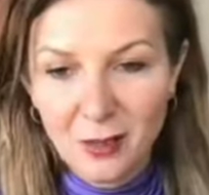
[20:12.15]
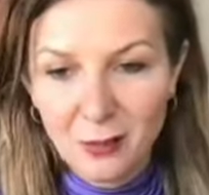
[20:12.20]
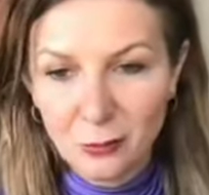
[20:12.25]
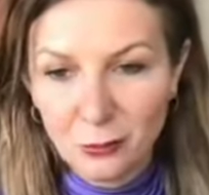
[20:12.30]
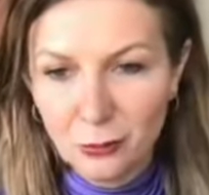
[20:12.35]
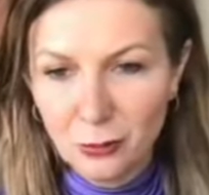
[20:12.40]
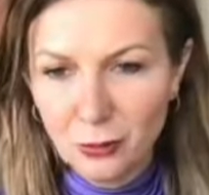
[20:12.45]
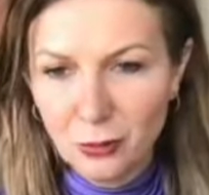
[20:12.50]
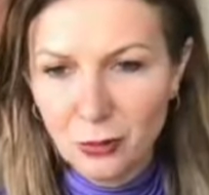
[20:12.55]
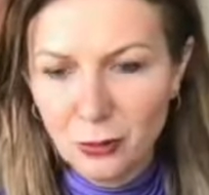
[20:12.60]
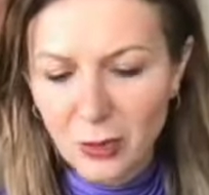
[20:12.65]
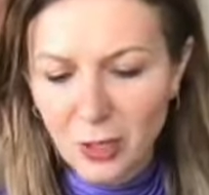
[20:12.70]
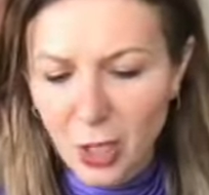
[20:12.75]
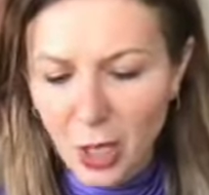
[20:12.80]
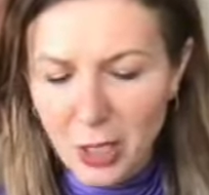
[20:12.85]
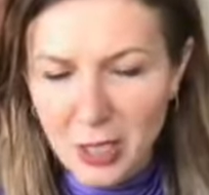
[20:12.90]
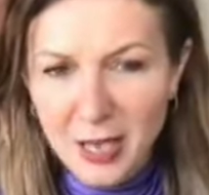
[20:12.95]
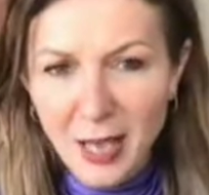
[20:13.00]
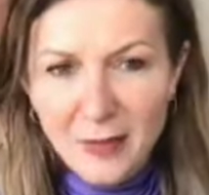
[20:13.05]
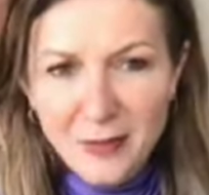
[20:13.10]
Oh, we
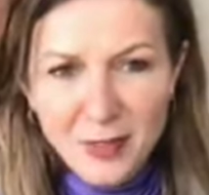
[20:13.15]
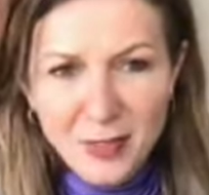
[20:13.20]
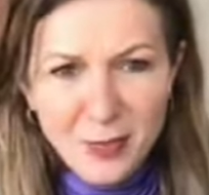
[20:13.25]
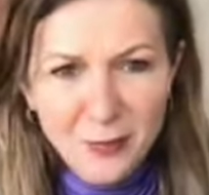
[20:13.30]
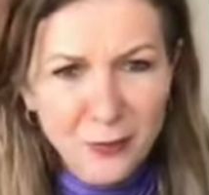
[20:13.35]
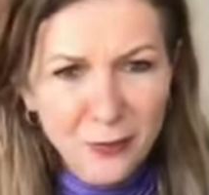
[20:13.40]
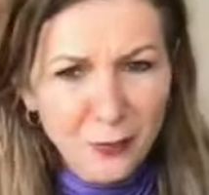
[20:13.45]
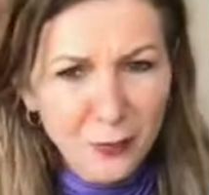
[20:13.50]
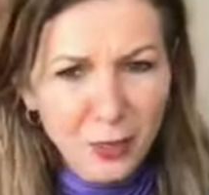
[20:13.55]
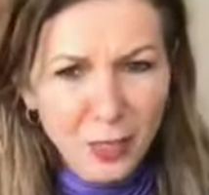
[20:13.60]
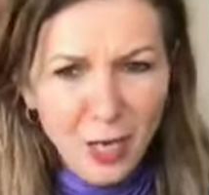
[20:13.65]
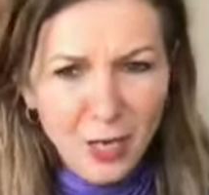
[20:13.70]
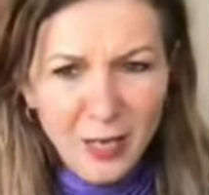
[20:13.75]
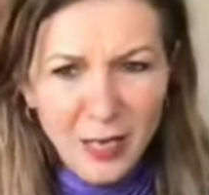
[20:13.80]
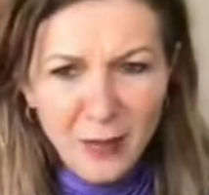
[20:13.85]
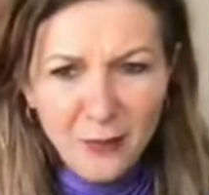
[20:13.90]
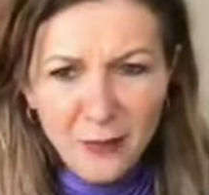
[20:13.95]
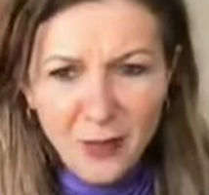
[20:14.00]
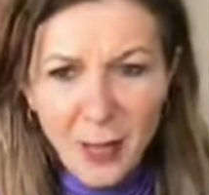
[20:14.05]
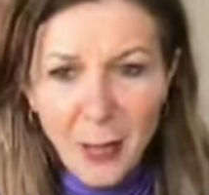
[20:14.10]
don't
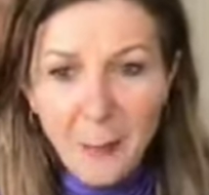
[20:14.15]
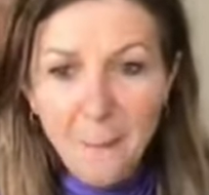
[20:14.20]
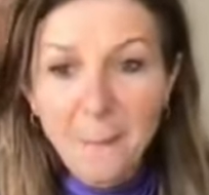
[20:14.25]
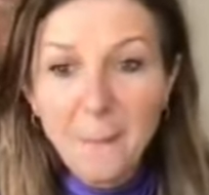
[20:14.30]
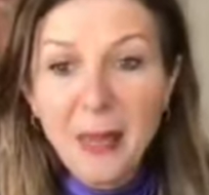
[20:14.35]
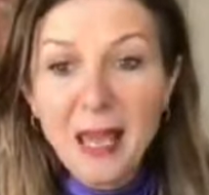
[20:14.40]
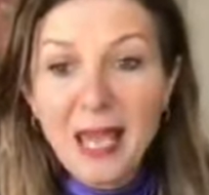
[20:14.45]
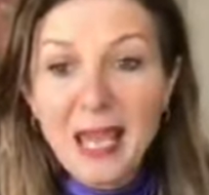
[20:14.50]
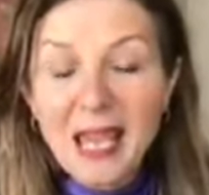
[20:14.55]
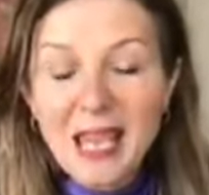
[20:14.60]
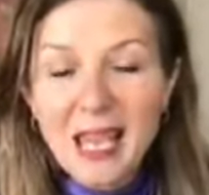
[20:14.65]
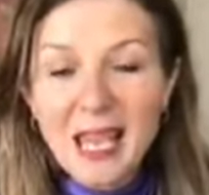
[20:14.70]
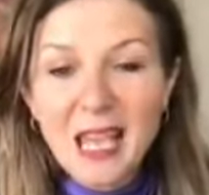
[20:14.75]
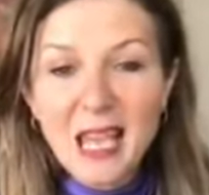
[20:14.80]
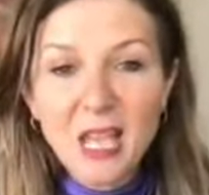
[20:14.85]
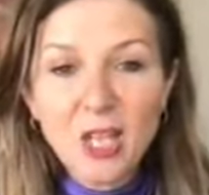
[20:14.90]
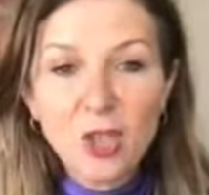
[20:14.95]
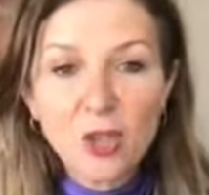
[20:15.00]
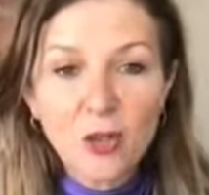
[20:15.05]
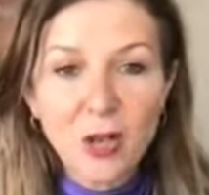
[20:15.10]
have
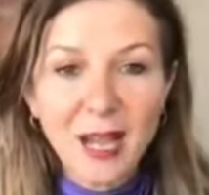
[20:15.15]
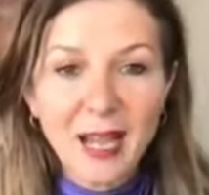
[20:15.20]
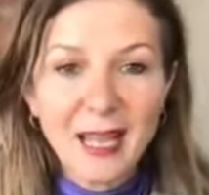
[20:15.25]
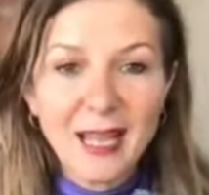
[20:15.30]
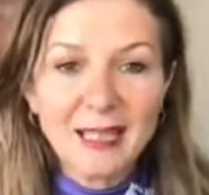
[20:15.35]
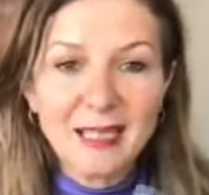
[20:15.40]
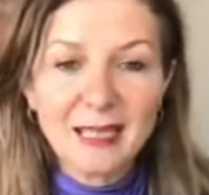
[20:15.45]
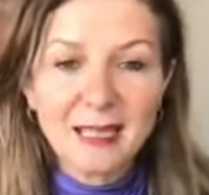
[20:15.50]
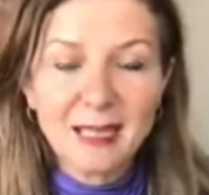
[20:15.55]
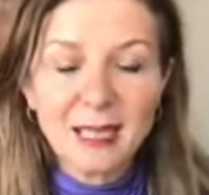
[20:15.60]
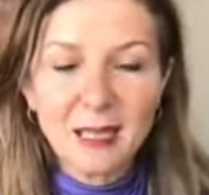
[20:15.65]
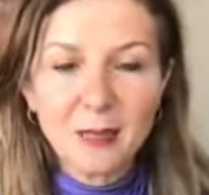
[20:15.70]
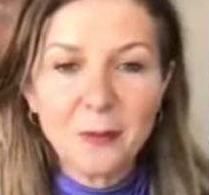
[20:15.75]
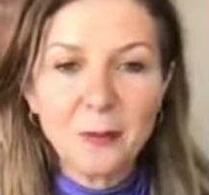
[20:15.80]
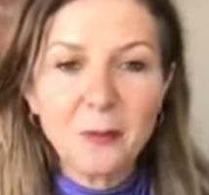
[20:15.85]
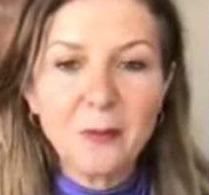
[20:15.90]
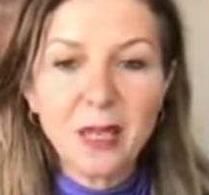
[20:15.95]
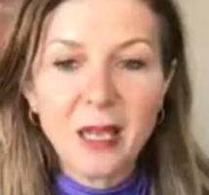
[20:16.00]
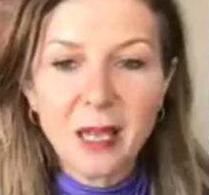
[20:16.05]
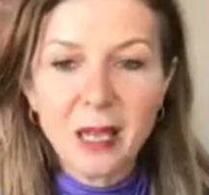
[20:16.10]
me. Dre has said
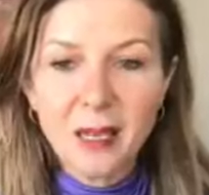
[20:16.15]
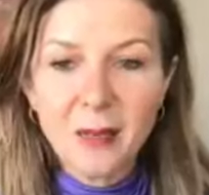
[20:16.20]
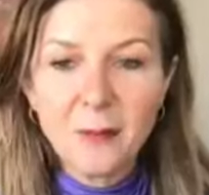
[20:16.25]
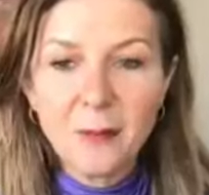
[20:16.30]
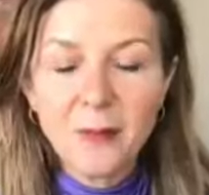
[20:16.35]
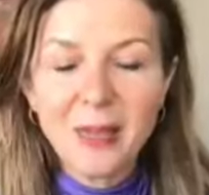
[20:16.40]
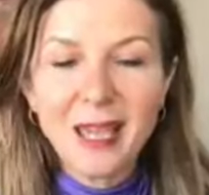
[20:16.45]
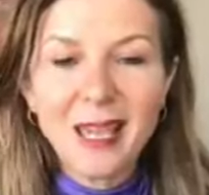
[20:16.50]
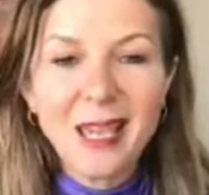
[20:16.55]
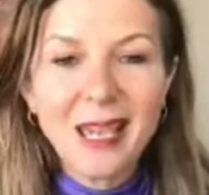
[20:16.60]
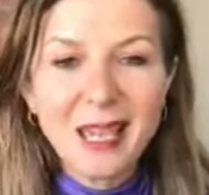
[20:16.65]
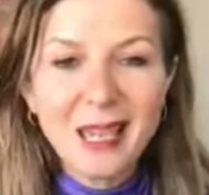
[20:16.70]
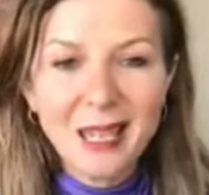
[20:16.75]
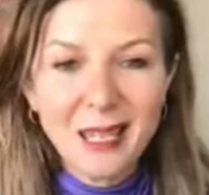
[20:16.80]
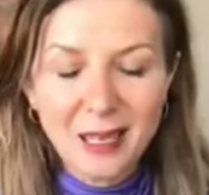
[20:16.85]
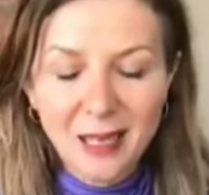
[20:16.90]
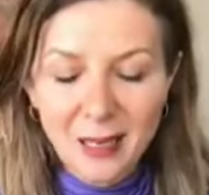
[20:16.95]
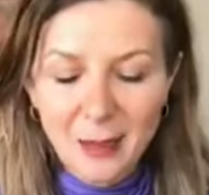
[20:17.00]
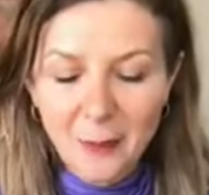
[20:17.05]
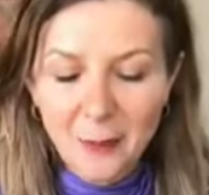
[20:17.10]
me.
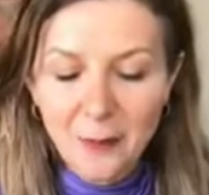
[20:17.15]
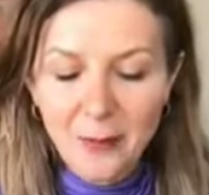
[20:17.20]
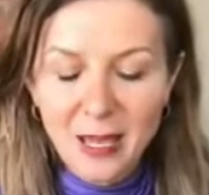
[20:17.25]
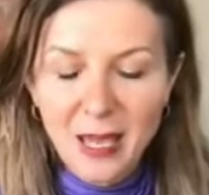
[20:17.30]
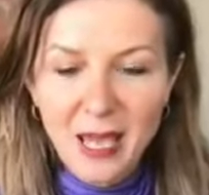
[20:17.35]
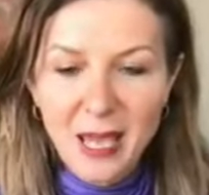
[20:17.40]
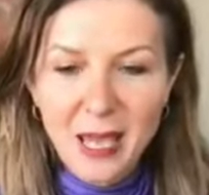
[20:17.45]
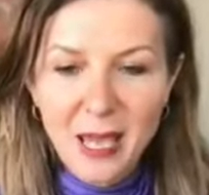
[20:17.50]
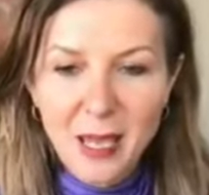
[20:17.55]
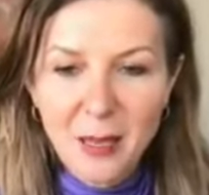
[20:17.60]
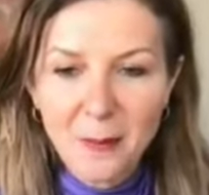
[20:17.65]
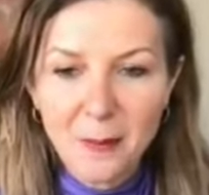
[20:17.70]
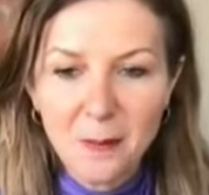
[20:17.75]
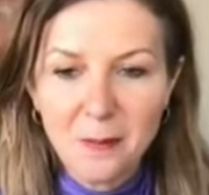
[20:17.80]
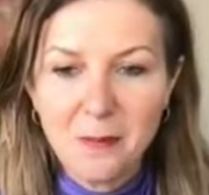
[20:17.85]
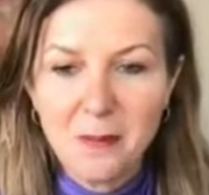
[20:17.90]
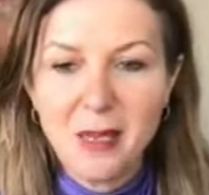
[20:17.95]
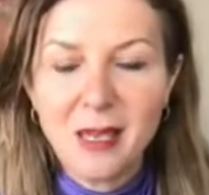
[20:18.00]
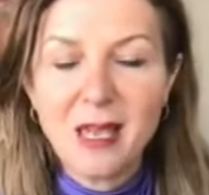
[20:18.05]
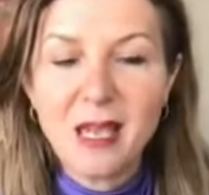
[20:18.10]
Me, me,
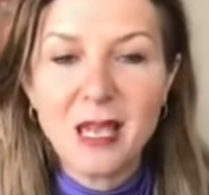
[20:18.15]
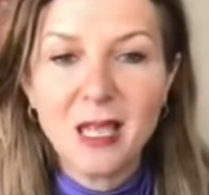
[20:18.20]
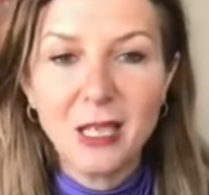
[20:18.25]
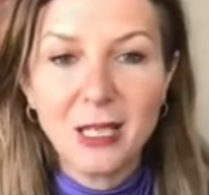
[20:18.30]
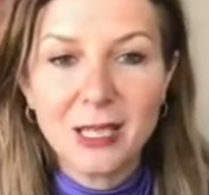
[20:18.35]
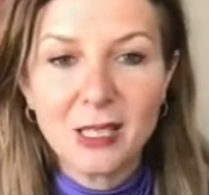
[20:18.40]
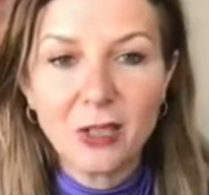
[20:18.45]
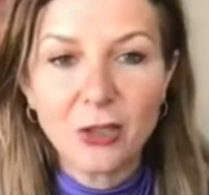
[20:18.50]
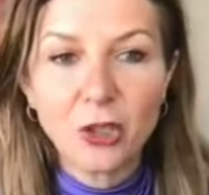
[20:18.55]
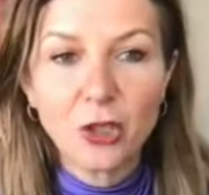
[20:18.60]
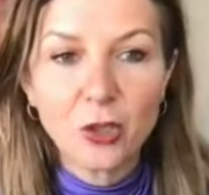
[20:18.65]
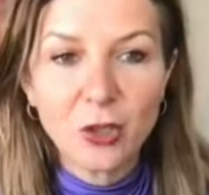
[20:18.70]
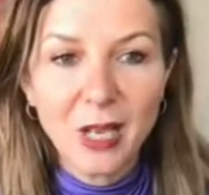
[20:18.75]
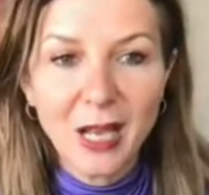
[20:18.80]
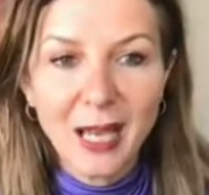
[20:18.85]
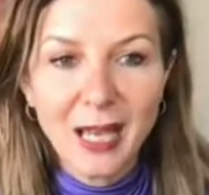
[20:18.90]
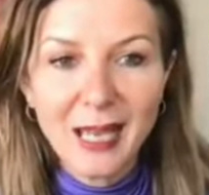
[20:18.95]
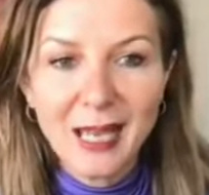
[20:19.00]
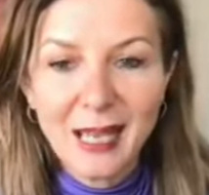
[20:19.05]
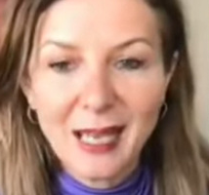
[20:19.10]
me. So
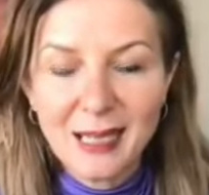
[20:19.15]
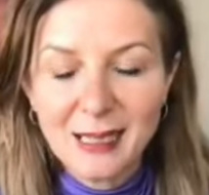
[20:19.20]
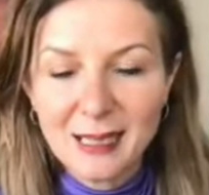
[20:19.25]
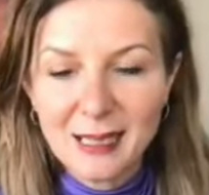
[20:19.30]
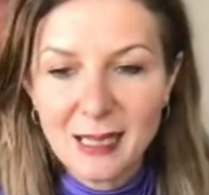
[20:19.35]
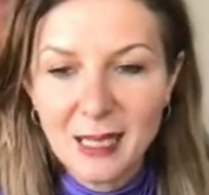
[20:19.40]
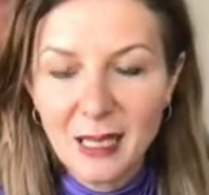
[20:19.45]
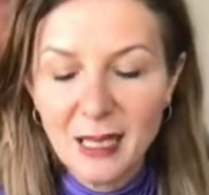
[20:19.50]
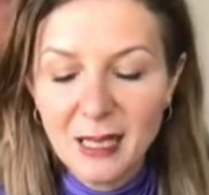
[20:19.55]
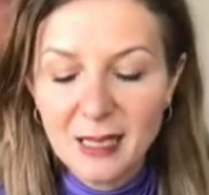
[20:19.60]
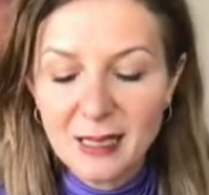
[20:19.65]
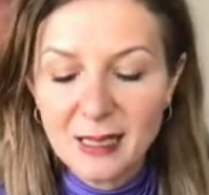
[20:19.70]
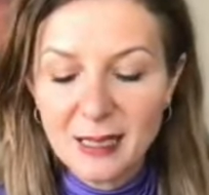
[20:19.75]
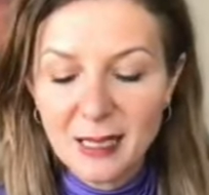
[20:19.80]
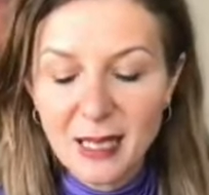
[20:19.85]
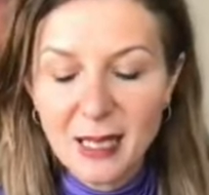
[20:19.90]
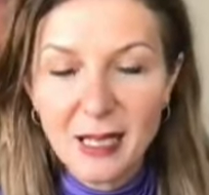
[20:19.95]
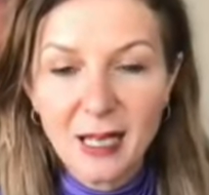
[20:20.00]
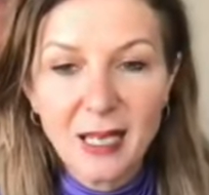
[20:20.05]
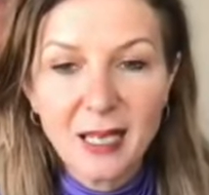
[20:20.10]
Dre has
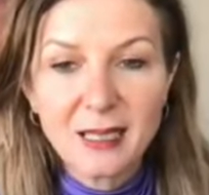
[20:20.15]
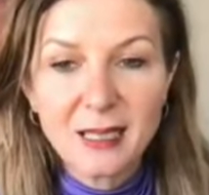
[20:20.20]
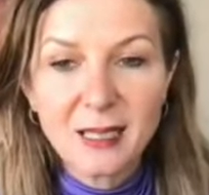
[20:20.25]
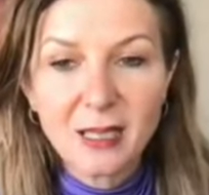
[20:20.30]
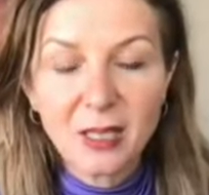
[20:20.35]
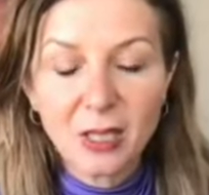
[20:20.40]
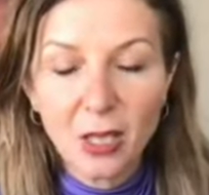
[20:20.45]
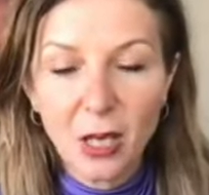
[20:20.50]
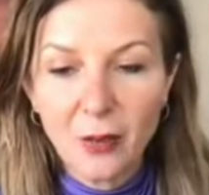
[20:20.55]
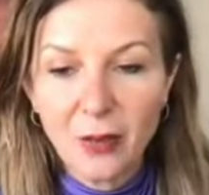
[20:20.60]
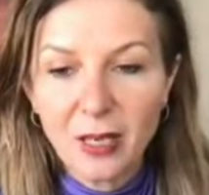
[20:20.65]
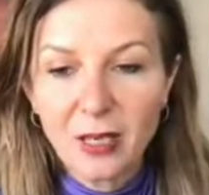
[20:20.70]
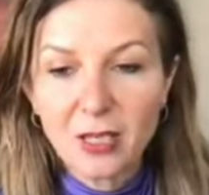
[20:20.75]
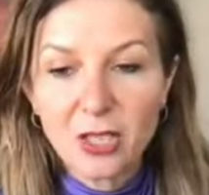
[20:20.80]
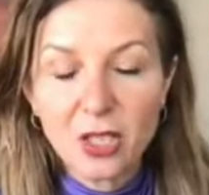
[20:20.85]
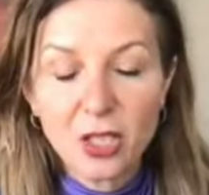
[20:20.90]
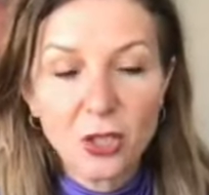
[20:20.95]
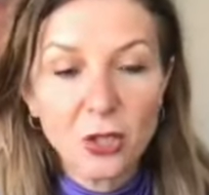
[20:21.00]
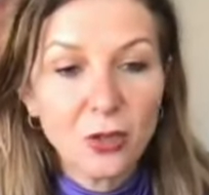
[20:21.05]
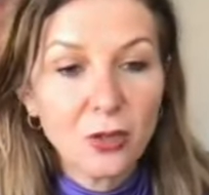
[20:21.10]
said he's going
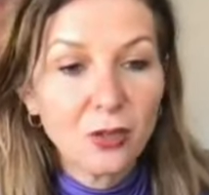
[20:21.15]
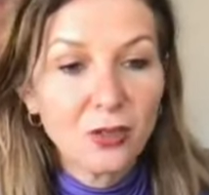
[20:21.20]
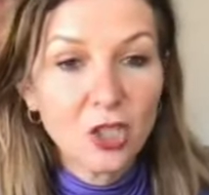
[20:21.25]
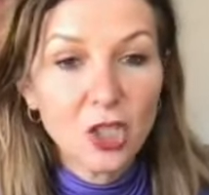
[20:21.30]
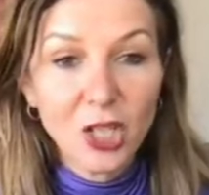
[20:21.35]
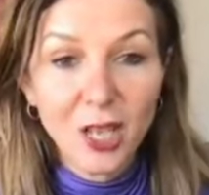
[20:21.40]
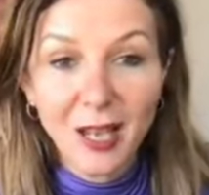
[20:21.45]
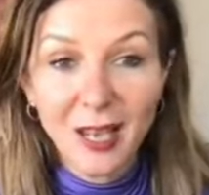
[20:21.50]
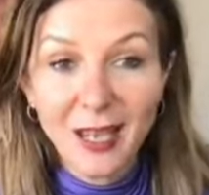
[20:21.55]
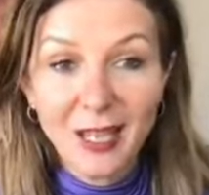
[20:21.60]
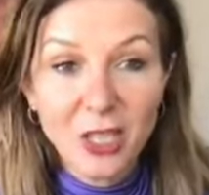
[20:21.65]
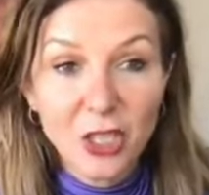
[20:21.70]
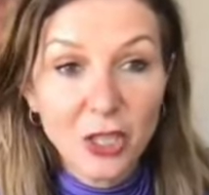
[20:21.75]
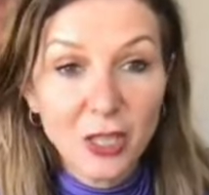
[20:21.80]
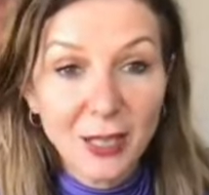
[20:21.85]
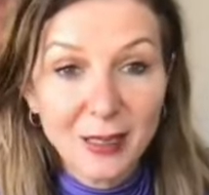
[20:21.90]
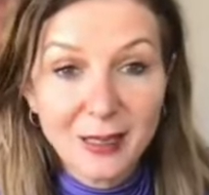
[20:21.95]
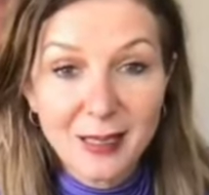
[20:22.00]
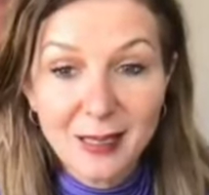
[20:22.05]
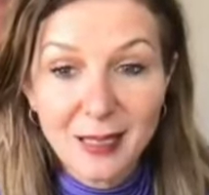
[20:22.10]
to change.
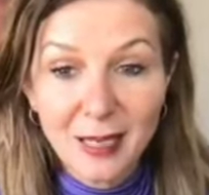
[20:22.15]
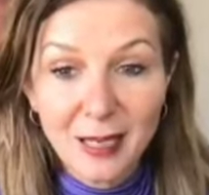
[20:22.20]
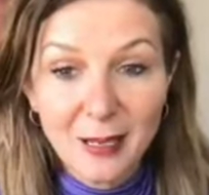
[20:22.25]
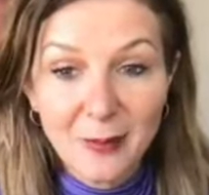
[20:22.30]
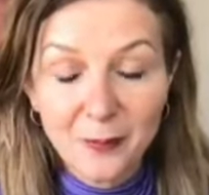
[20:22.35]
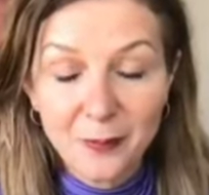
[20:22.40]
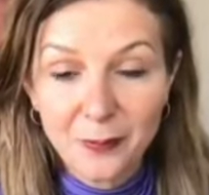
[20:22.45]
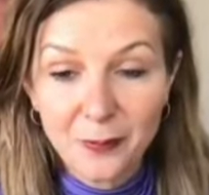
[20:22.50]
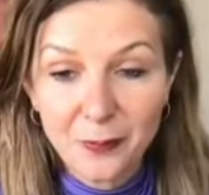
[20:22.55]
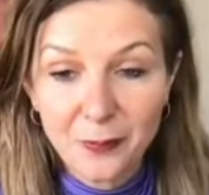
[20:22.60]
That's it.